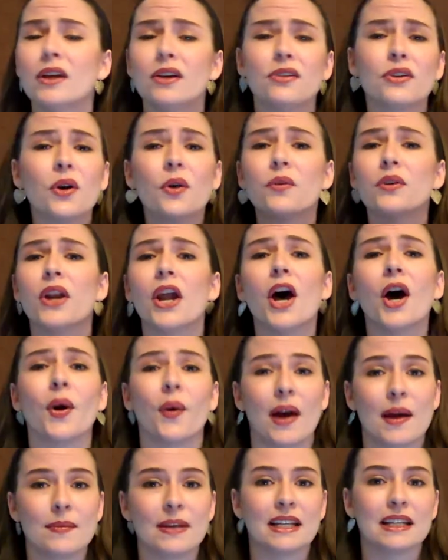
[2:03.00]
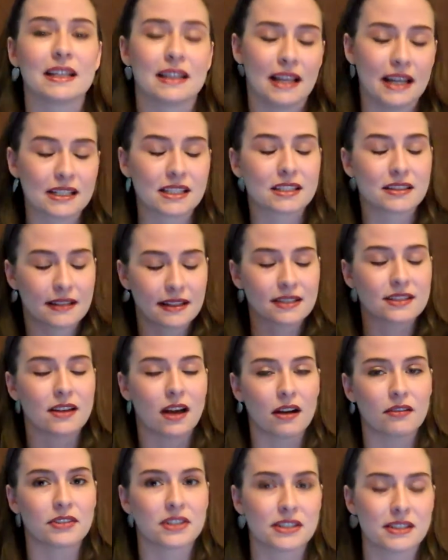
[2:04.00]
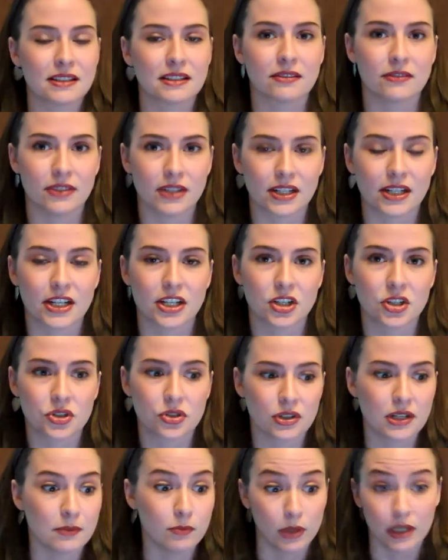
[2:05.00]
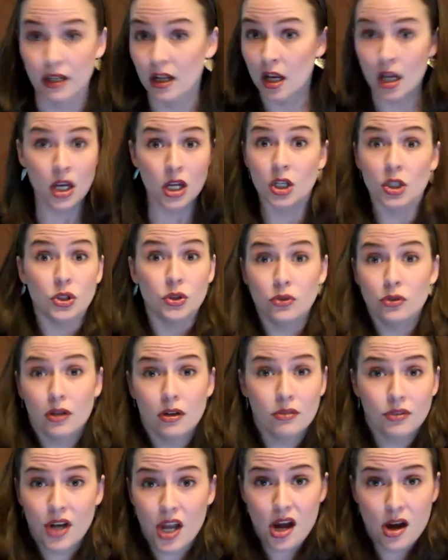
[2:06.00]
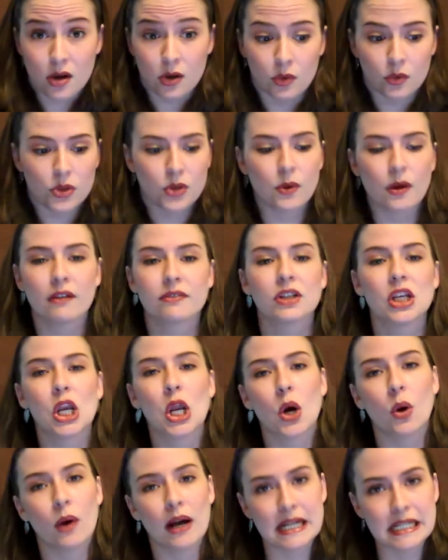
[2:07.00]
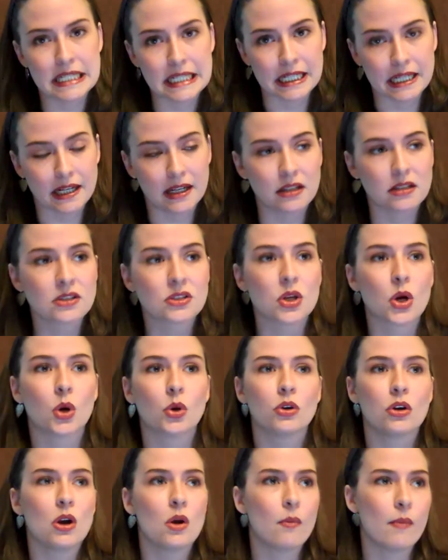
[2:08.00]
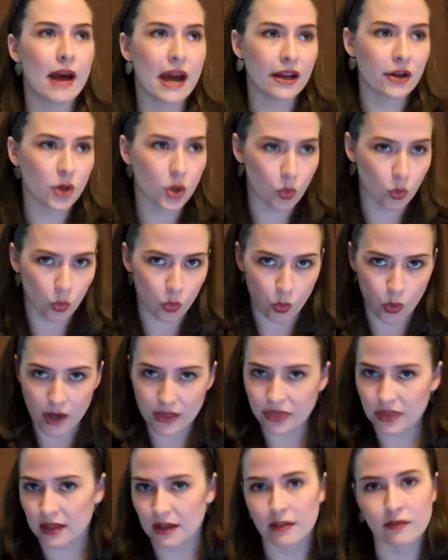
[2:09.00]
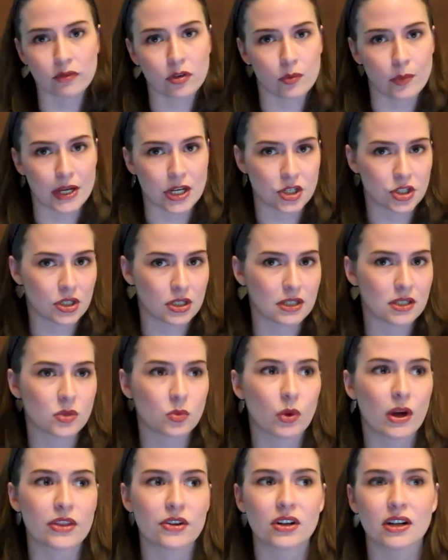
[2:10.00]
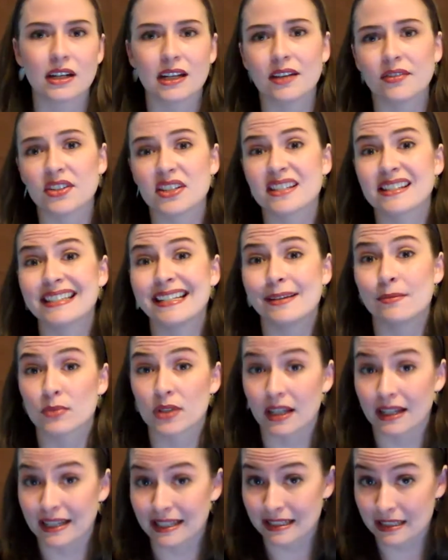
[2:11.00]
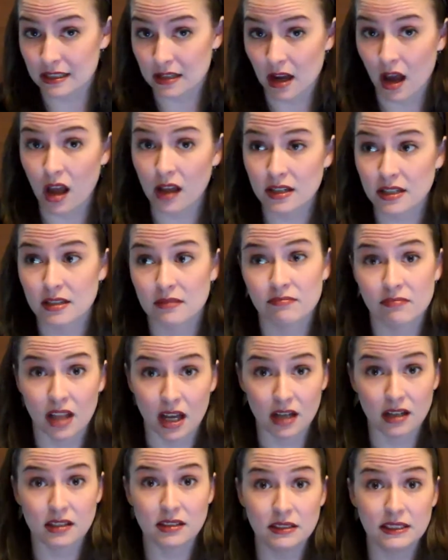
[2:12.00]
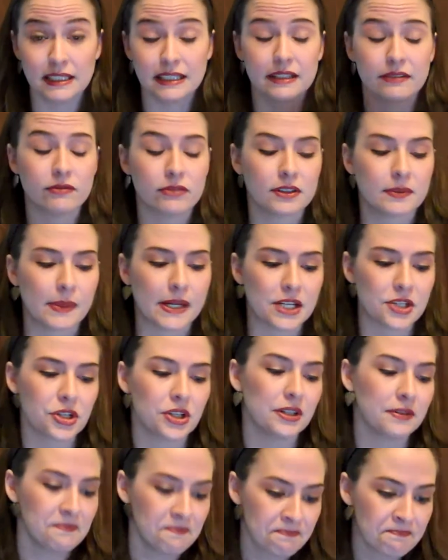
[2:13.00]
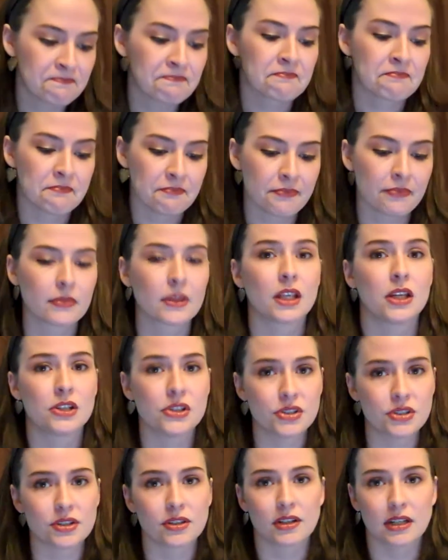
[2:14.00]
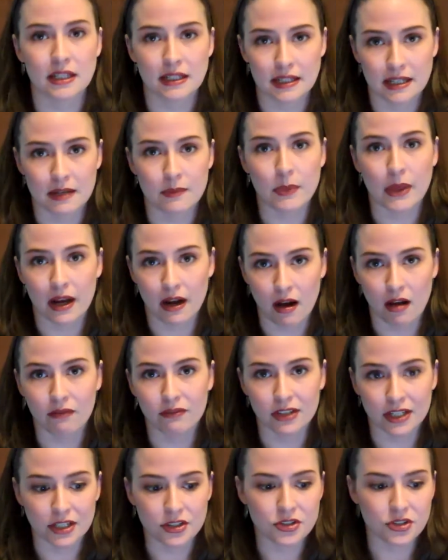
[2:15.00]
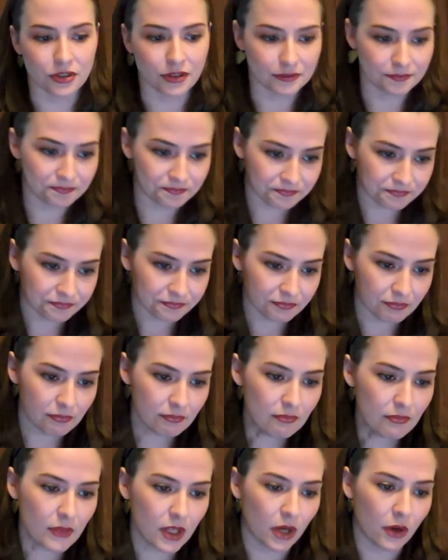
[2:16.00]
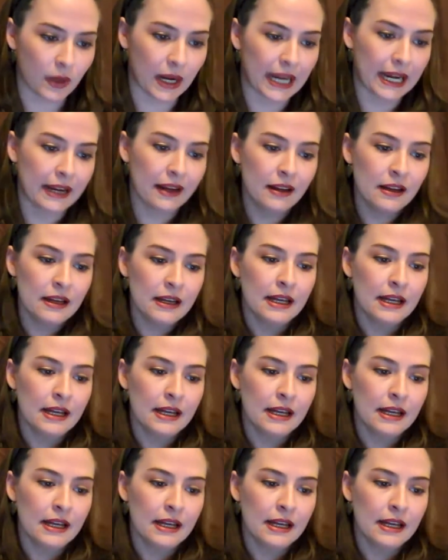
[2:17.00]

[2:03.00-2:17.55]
You don't know. I mean, that's obviously very extreme, but you don't know. You have no idea. And so no matter what the information is, whether it even seems like it's not ugly information, you still need to keep that confidential. Okay?